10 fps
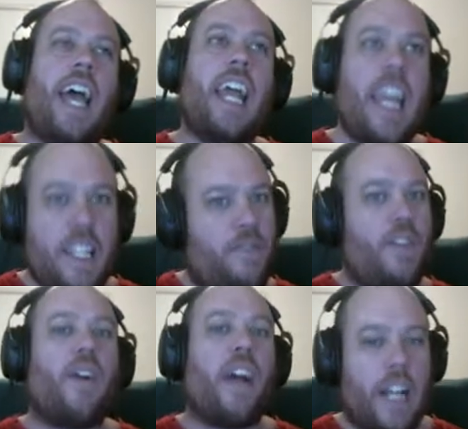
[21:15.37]
and he's
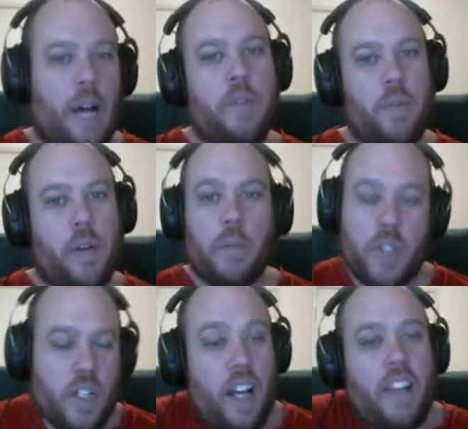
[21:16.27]
very uncomfortable with it.
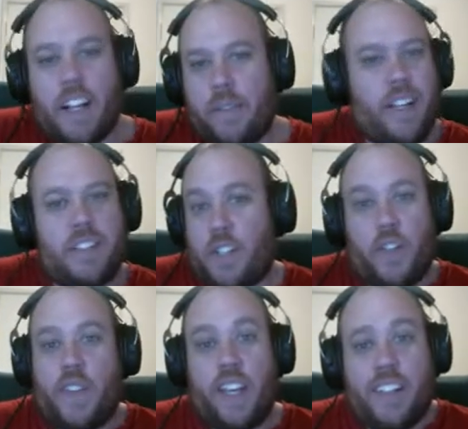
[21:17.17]
Which I think that's a
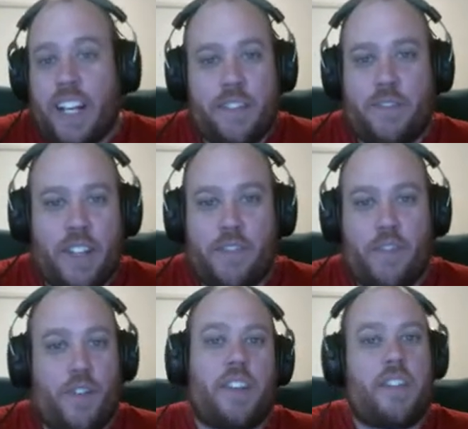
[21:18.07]
good thing. Like if
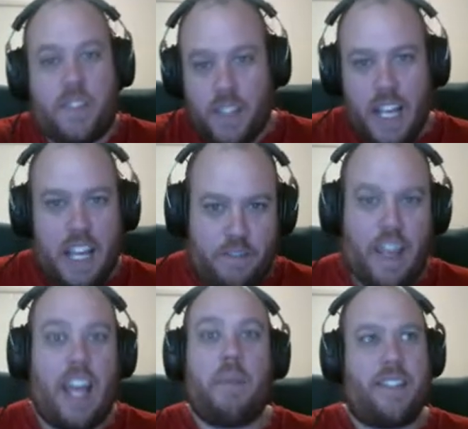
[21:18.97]
you've got this fan